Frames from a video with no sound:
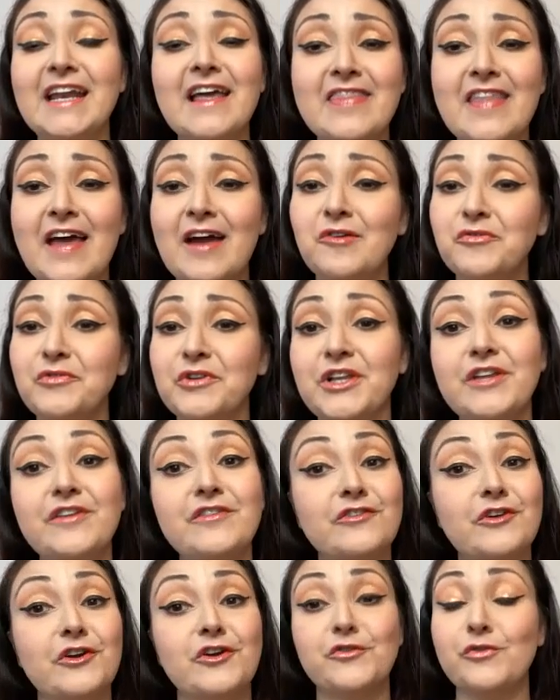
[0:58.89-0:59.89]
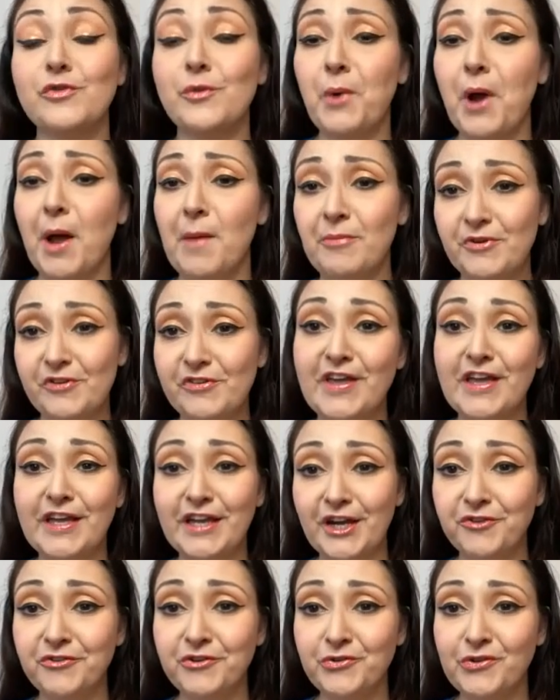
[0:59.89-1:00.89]
And that really starts with a proper
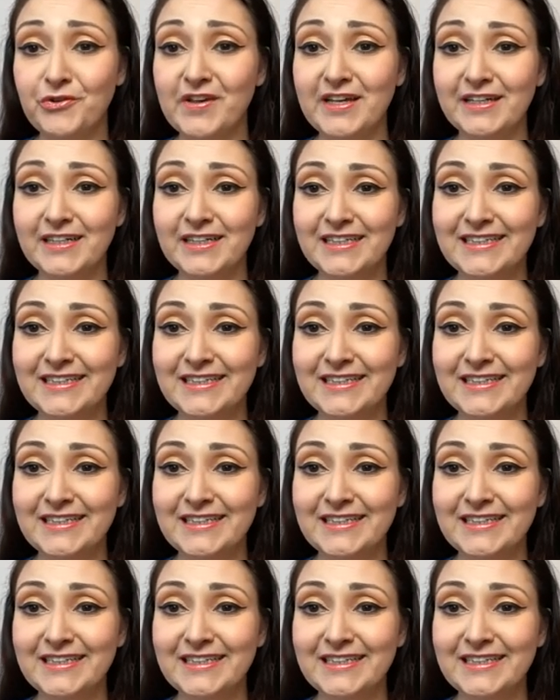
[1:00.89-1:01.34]
skincare routine.